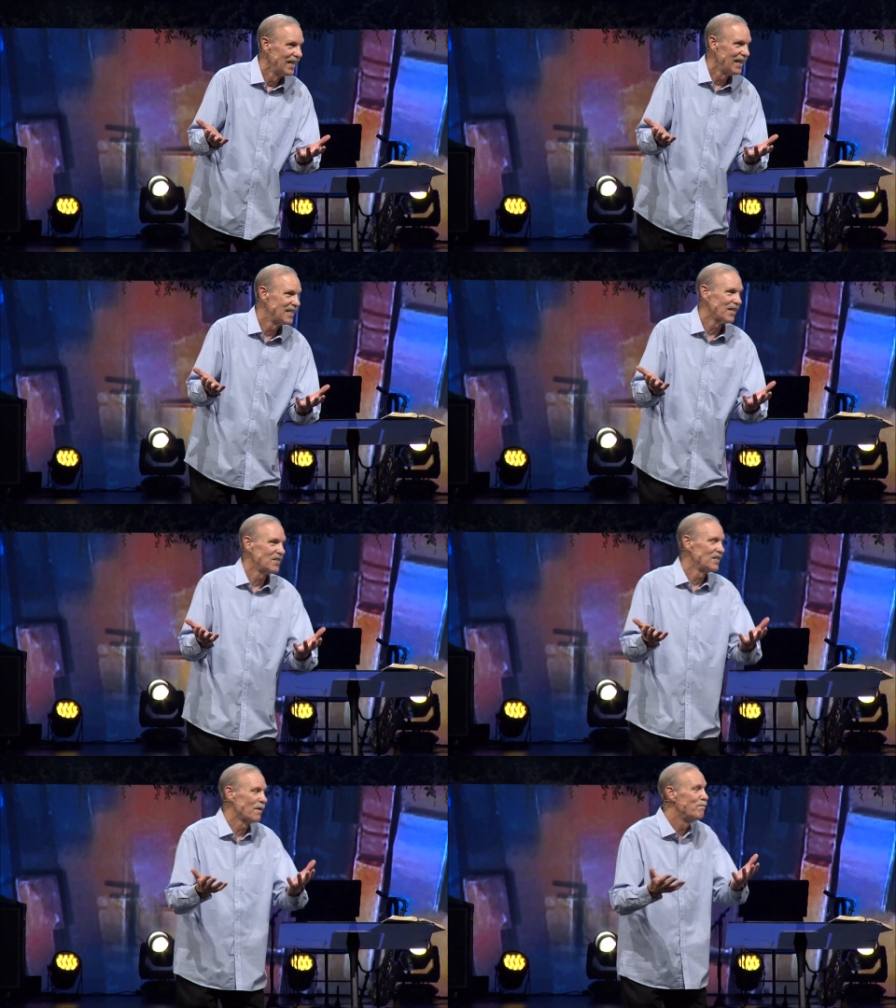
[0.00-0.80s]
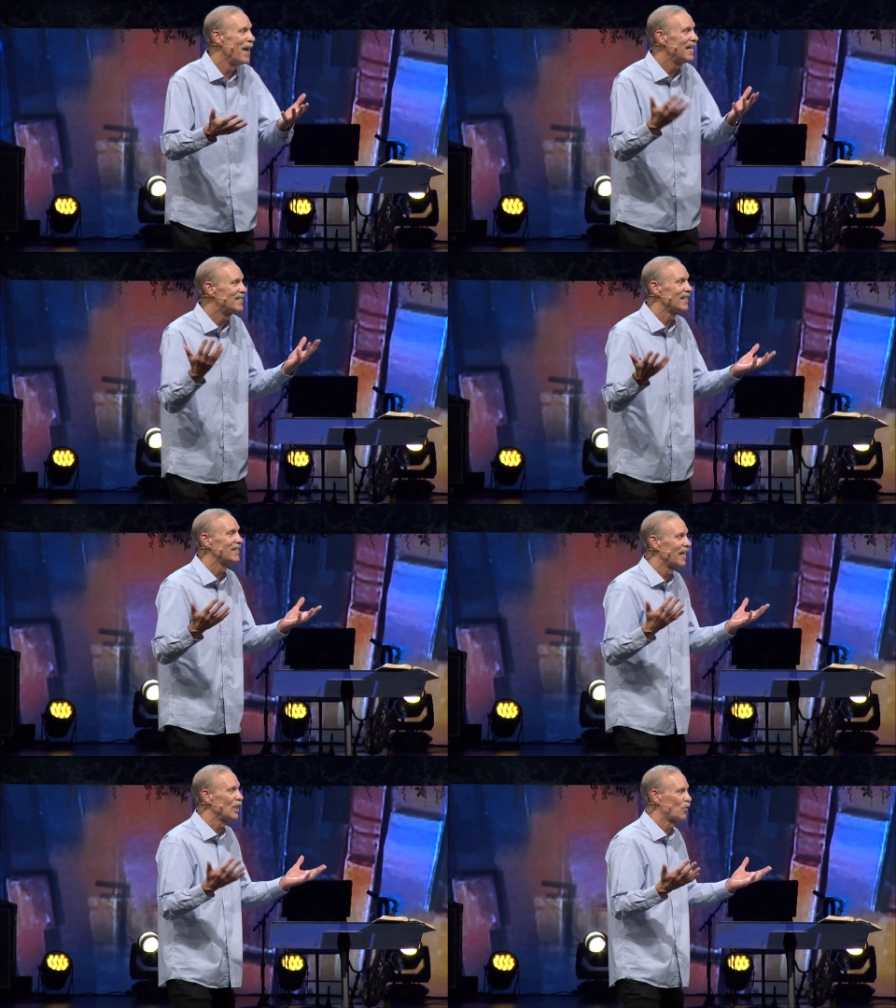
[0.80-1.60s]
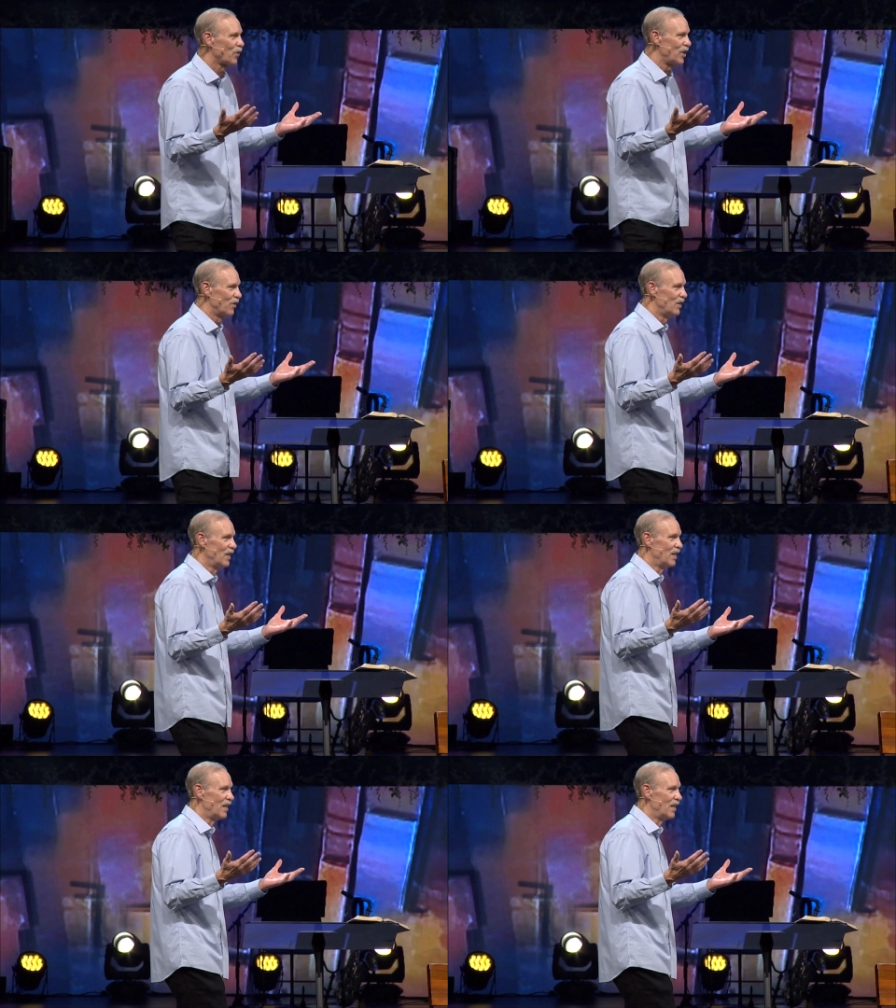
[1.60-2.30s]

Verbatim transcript: He does these amazing things for you.